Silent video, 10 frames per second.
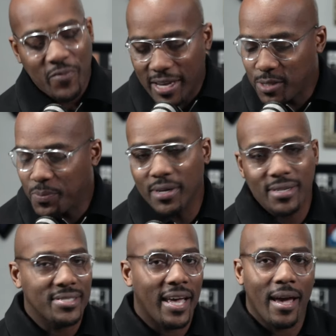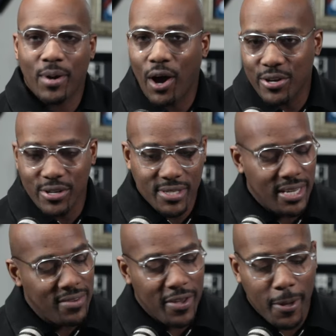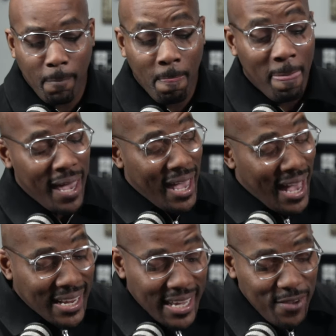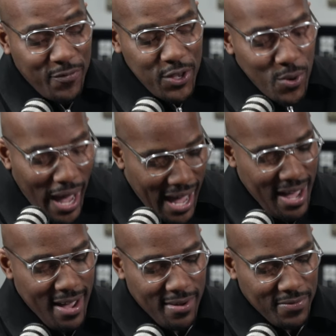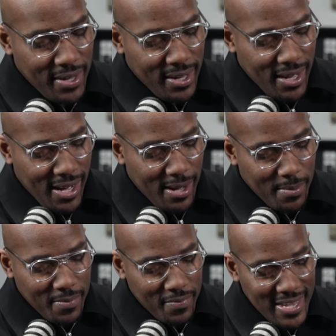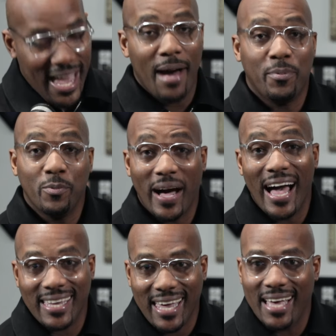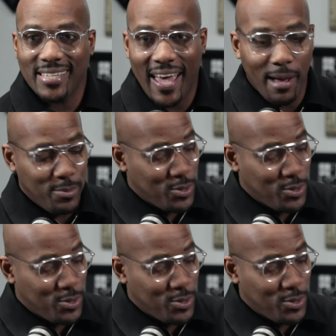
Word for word: Facebook, Sam Collier TV. And if you have the Apple Podcast app,